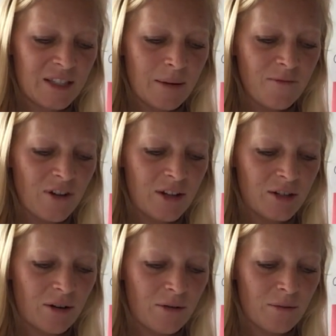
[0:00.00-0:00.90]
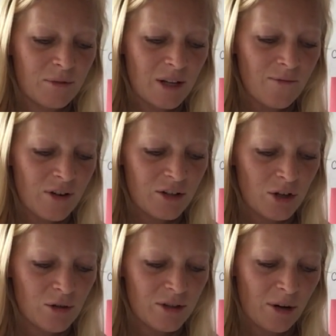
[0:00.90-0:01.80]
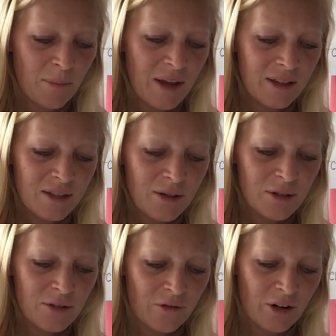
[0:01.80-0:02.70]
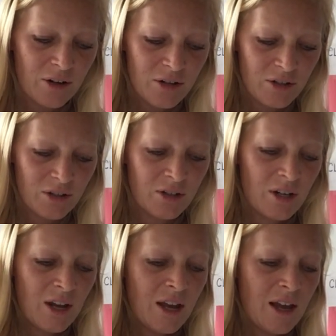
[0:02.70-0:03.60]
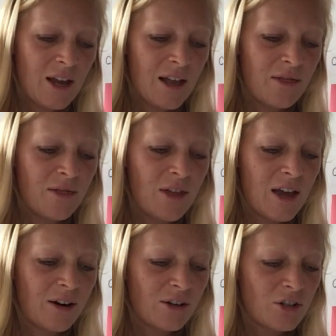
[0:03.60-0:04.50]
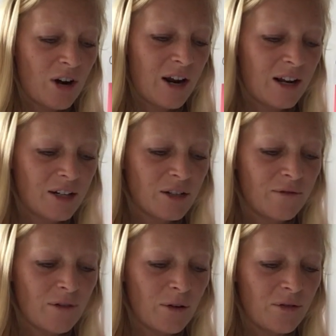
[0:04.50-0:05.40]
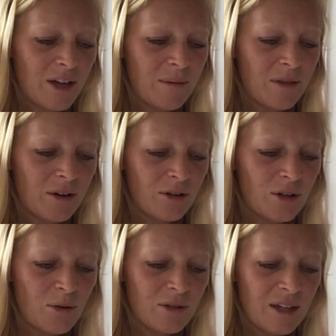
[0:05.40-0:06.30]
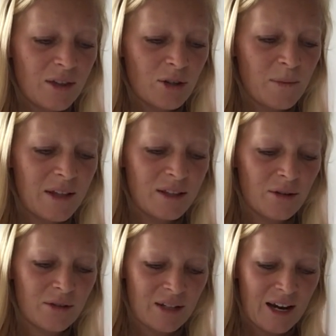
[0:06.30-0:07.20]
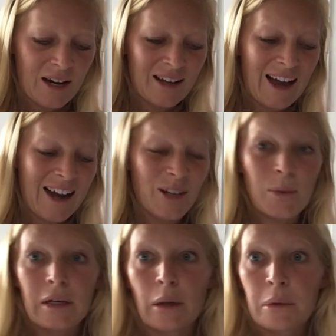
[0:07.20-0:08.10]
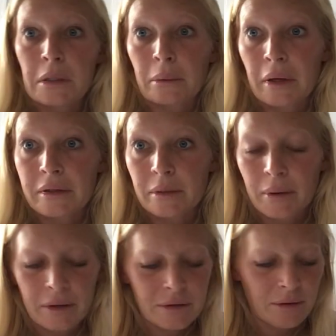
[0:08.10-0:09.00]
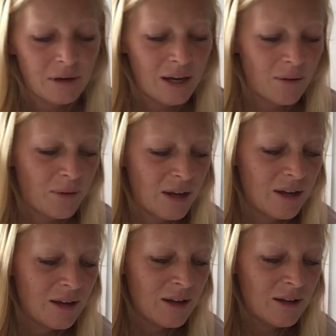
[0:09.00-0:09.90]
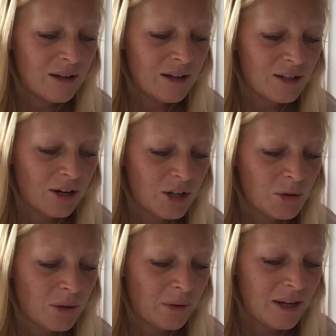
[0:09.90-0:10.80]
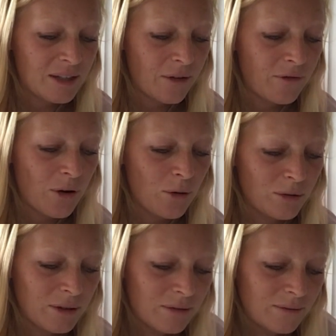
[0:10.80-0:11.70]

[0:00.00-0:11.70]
Some friends are some friends are using their pencils first and then are trying to fold them and they're using those pencils to kind of guide them. We can always erase a pencil, can't we? It's hard to erase a fold.